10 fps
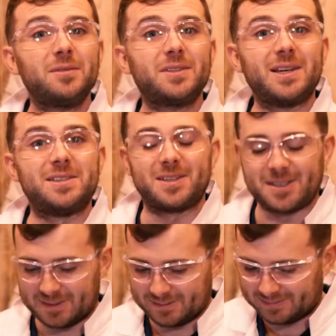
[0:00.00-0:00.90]
of days
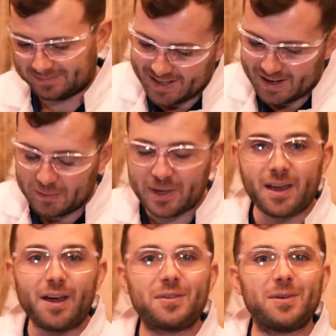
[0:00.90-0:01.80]
ago. Now we're going
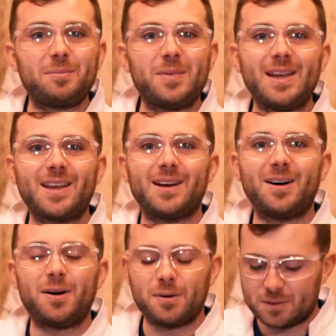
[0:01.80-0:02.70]
to go for a big
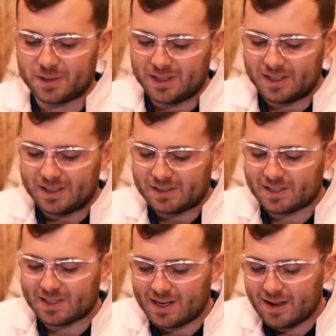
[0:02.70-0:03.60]
old
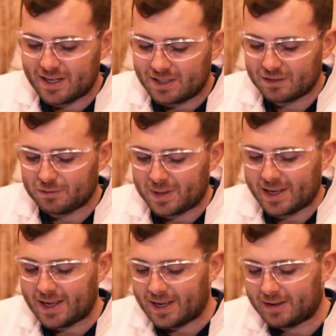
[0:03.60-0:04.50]
slice of
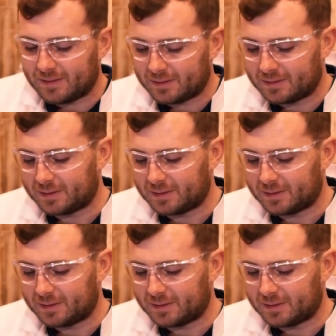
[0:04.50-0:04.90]
pear.